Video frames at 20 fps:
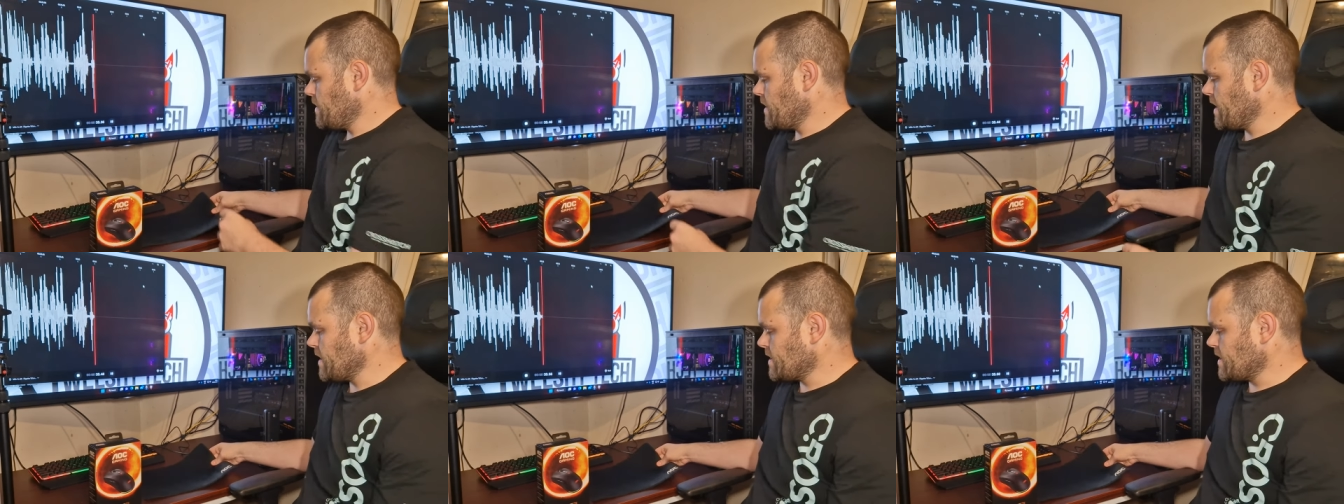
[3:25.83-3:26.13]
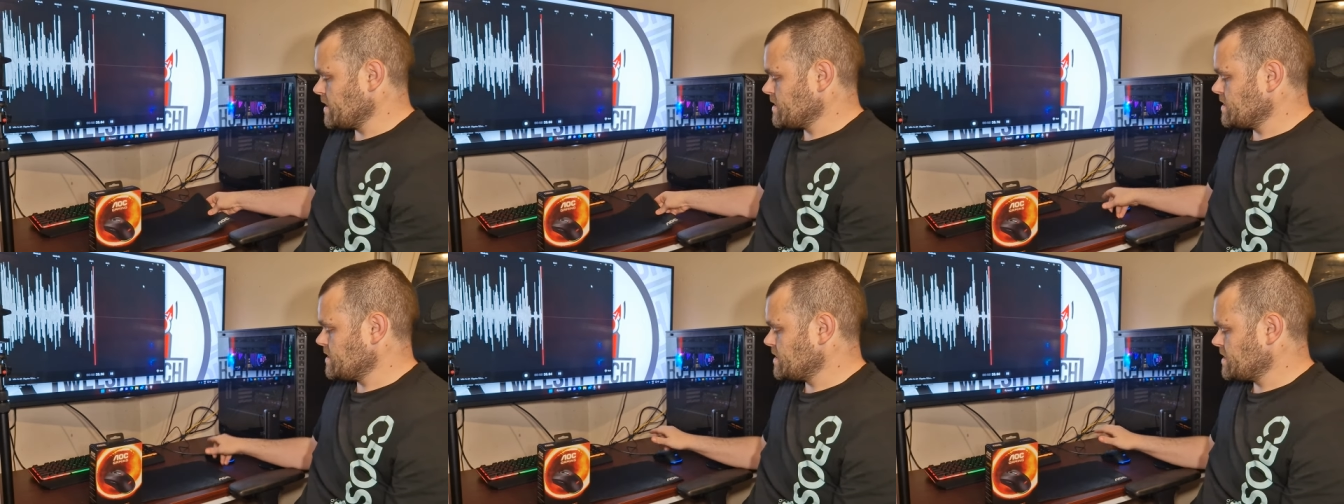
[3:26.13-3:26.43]
That
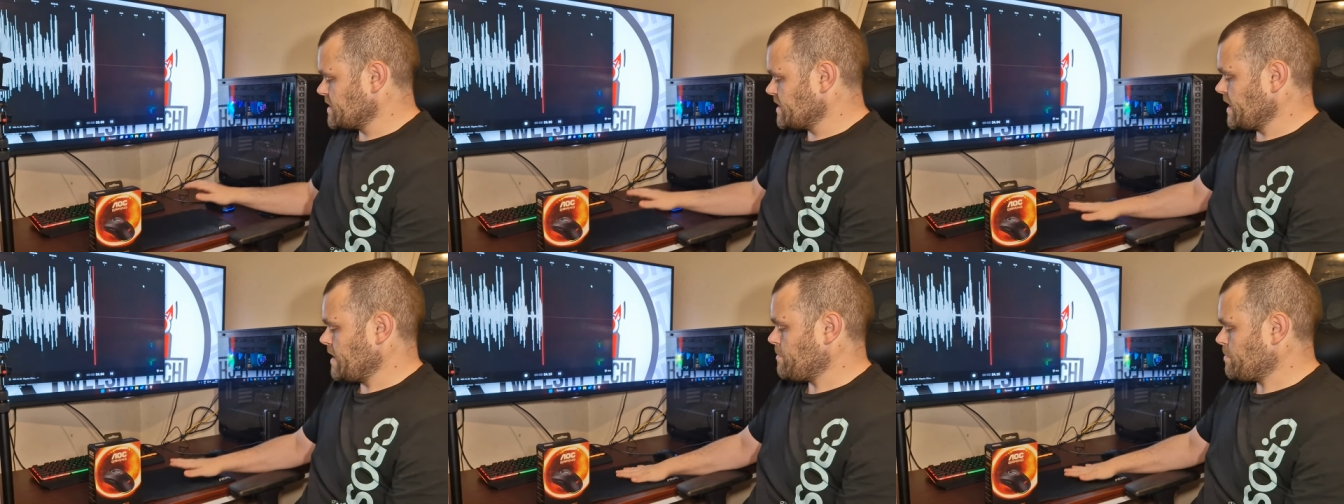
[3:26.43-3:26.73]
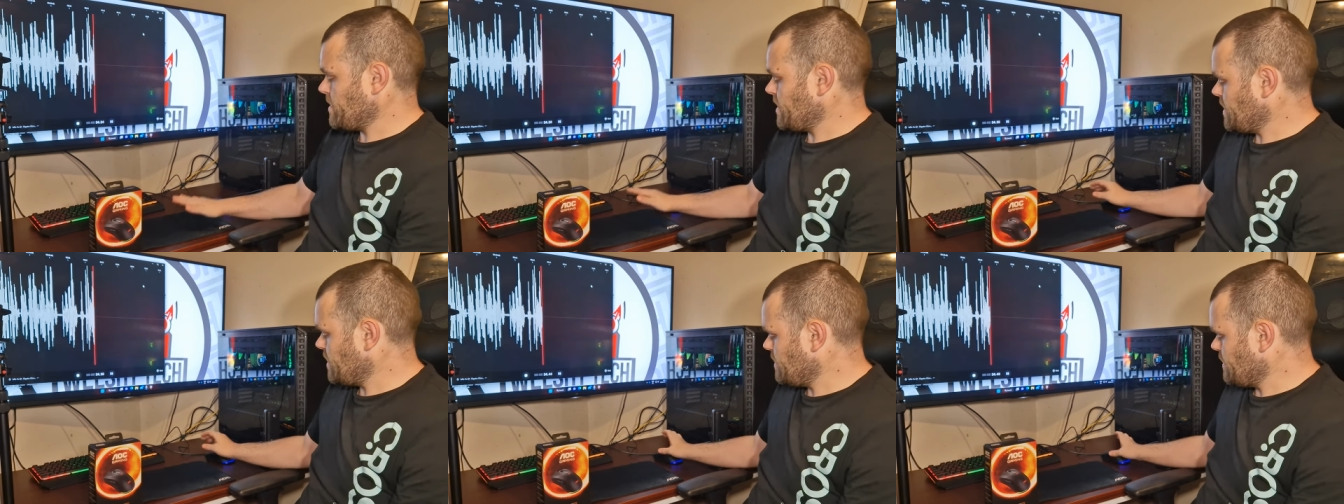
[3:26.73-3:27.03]
doesn't slip
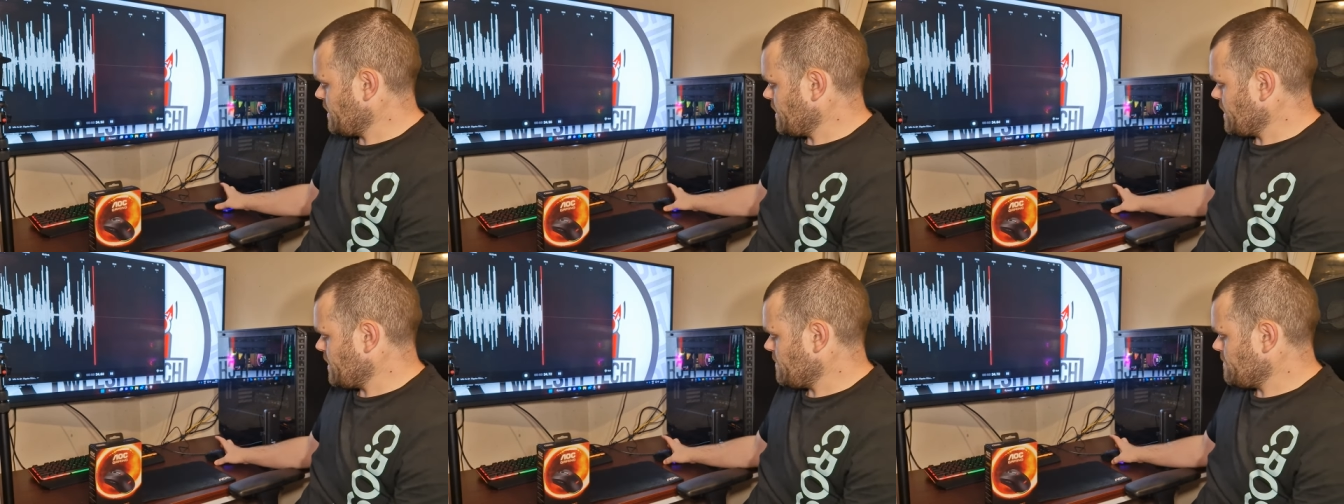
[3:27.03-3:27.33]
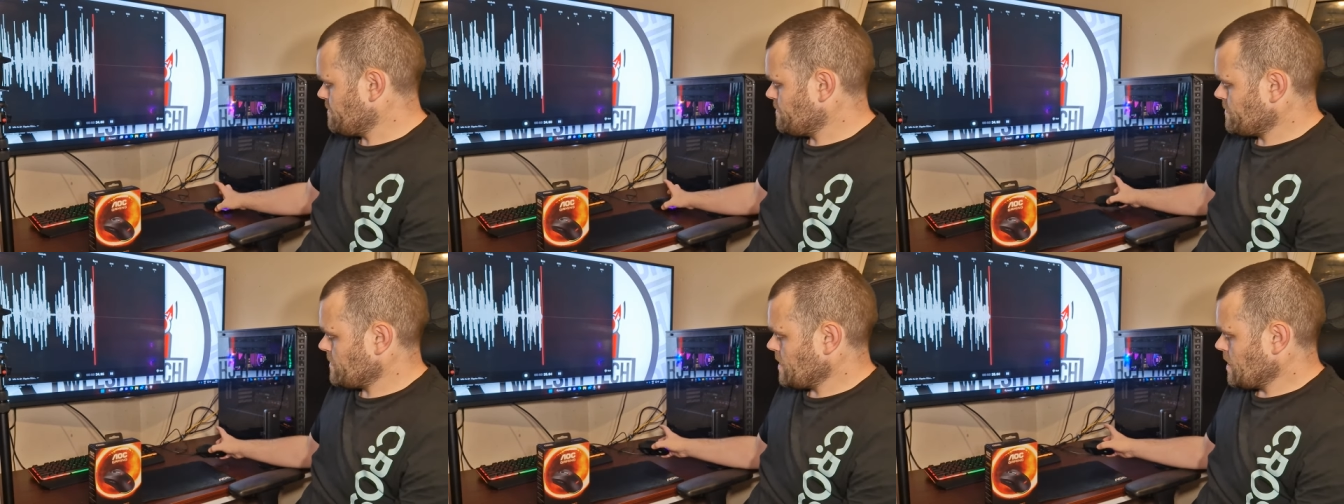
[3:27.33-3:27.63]

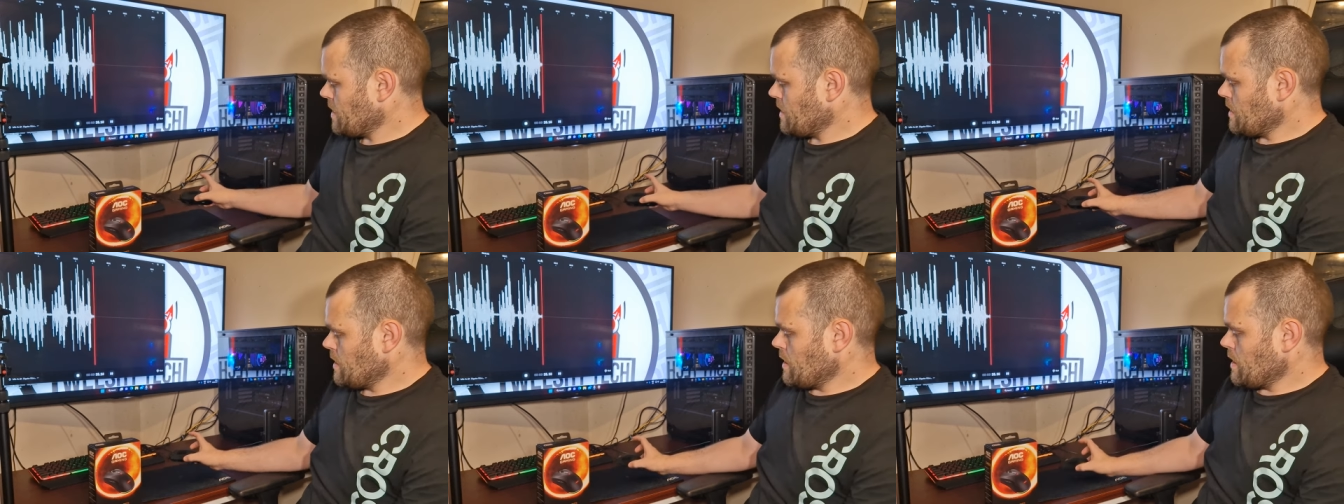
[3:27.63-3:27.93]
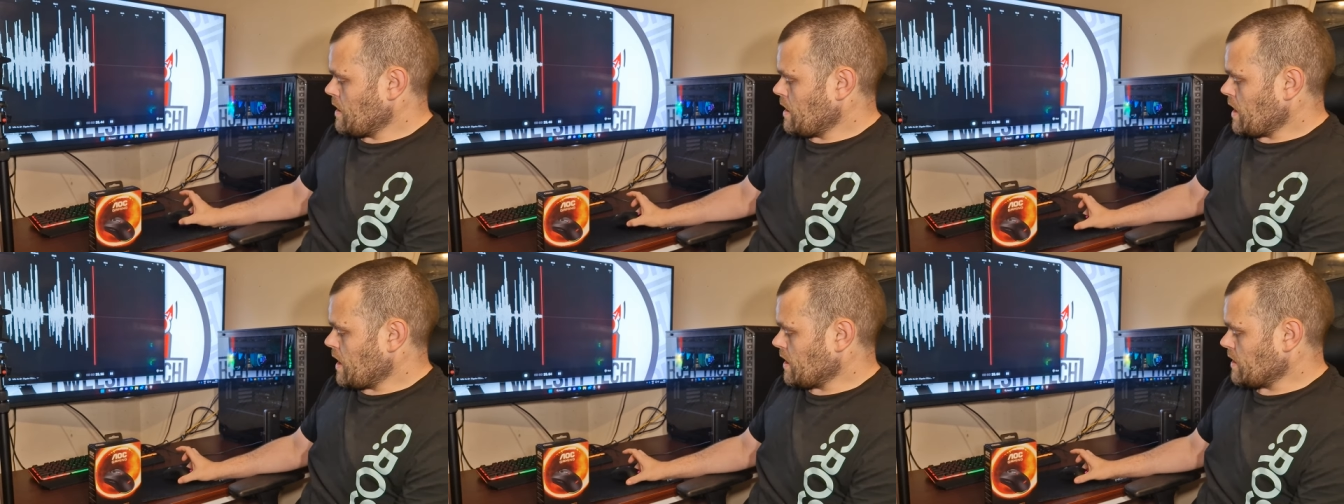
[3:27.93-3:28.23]
either.
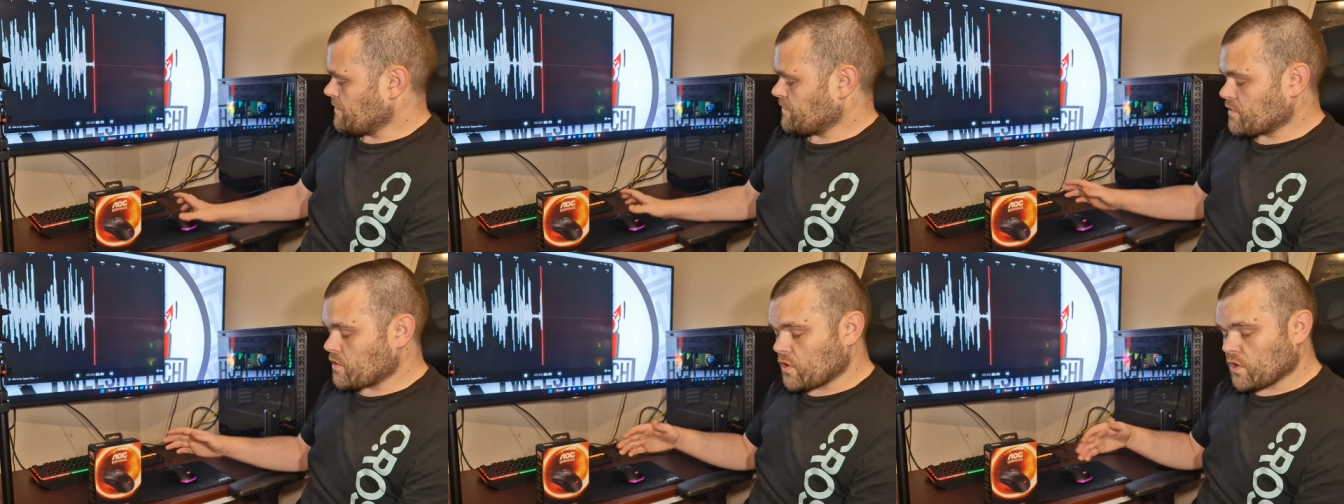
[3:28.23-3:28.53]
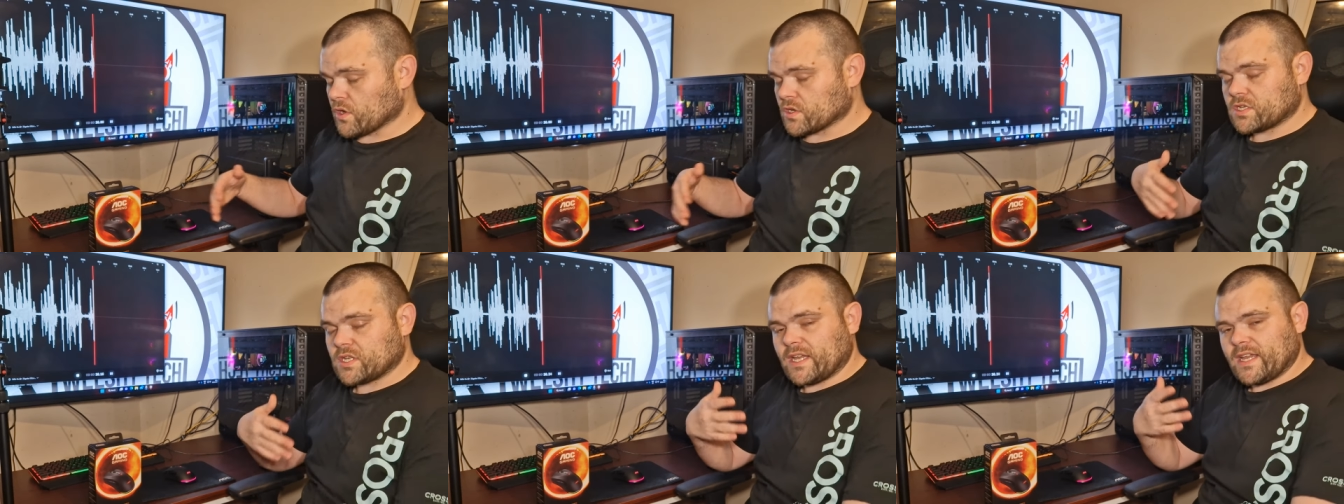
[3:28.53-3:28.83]
And of
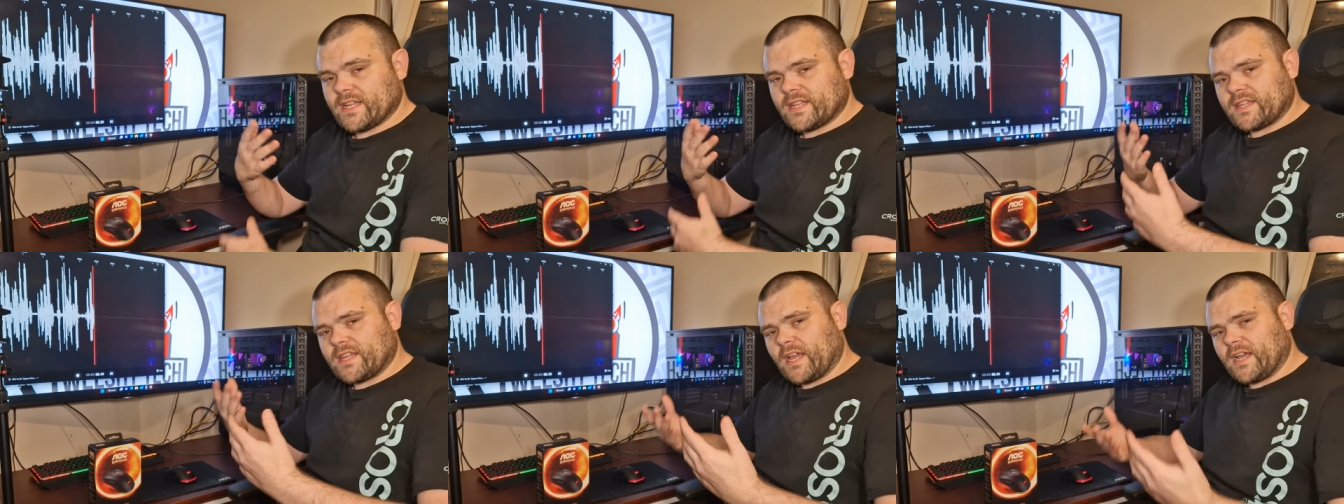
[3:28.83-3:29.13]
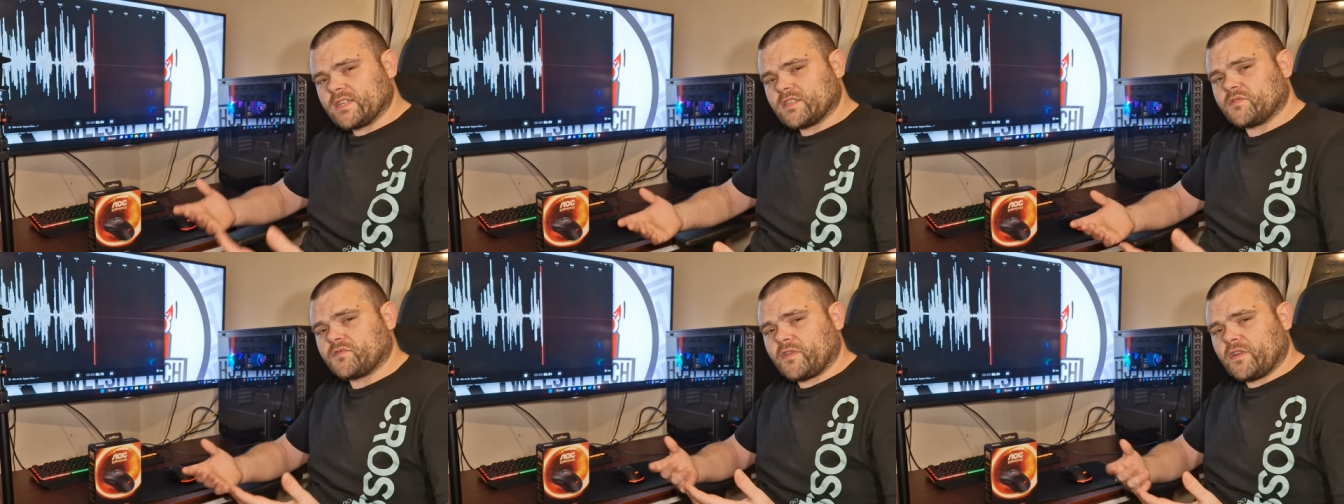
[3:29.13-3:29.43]
course, it
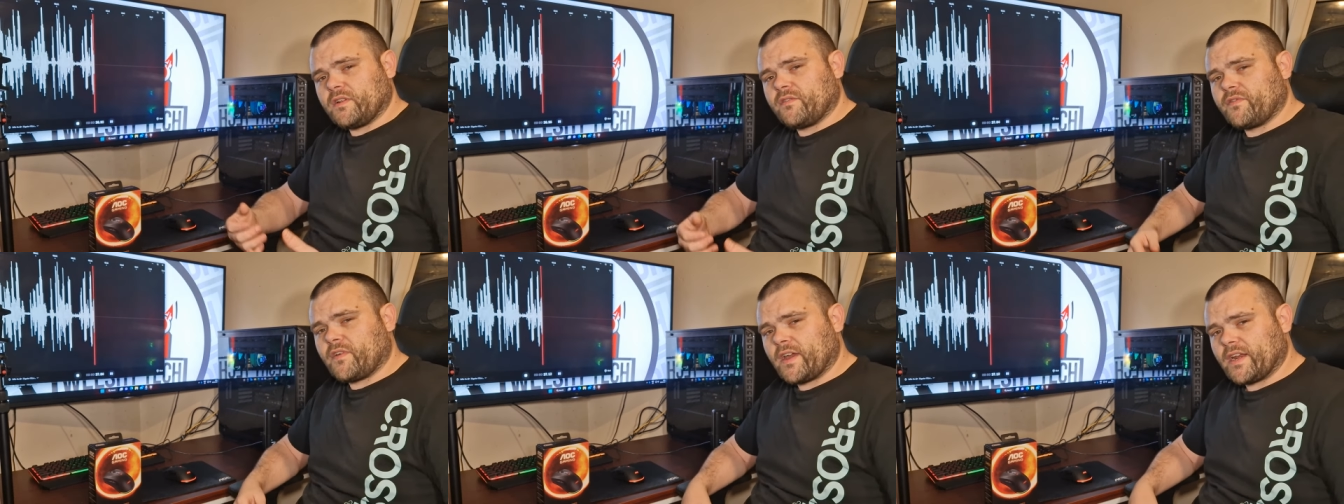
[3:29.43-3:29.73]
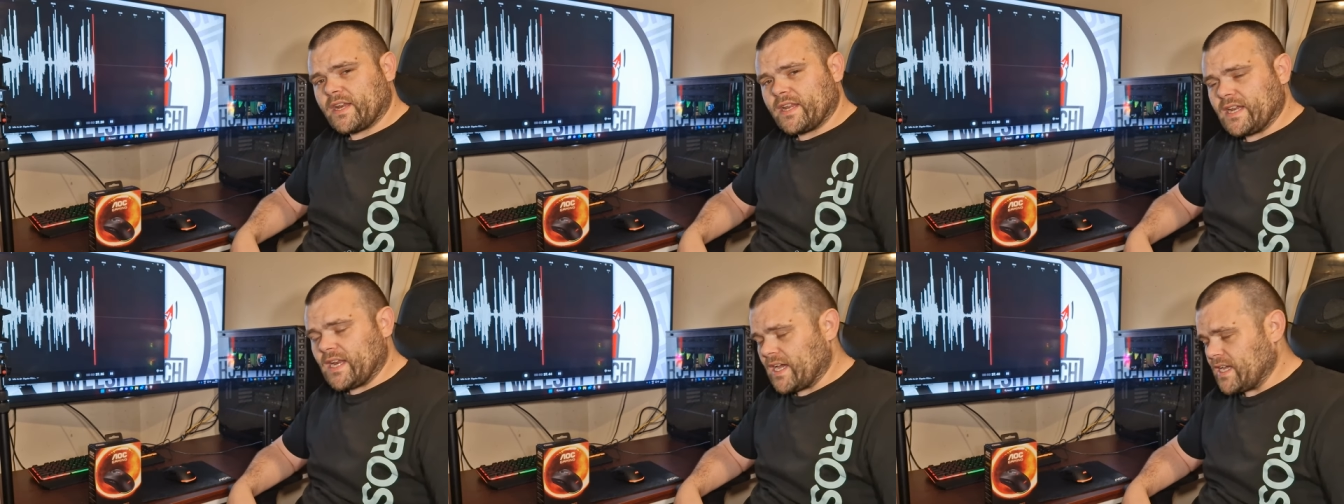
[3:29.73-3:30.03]
does feel
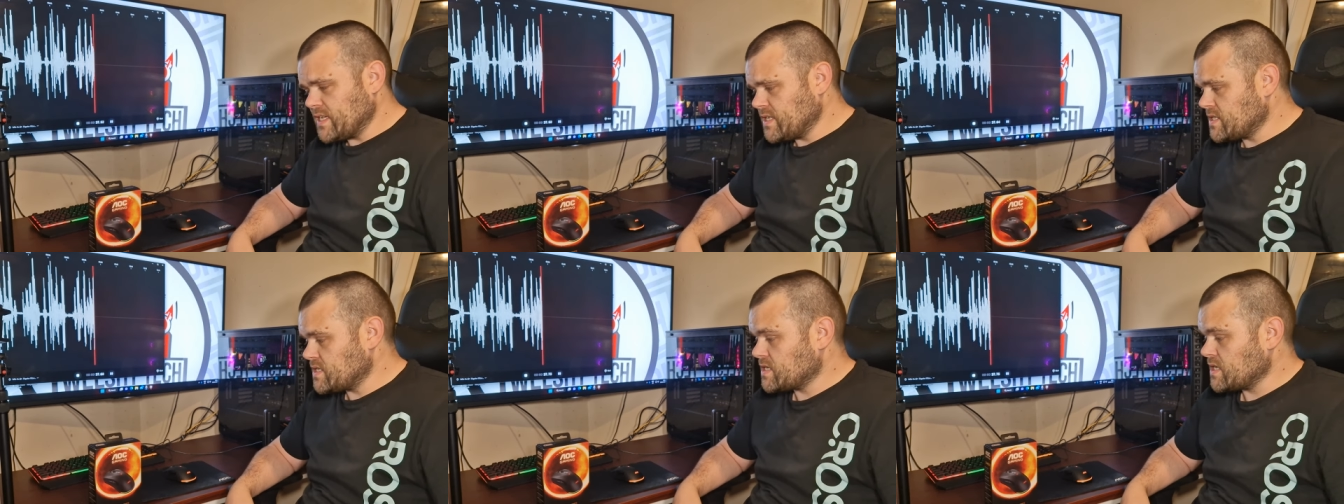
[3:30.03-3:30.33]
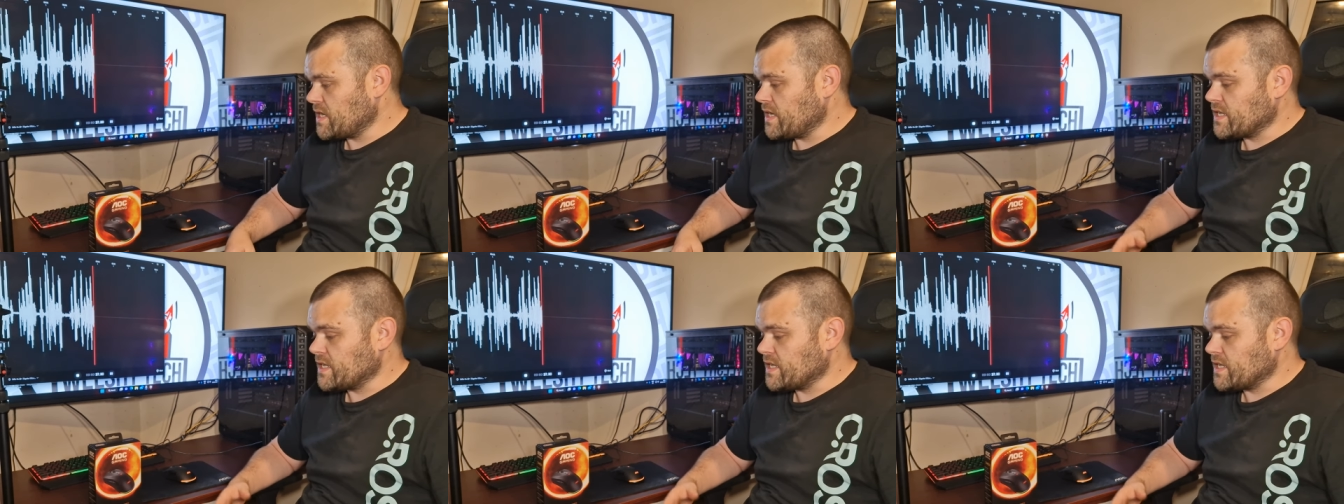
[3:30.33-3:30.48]
very nice.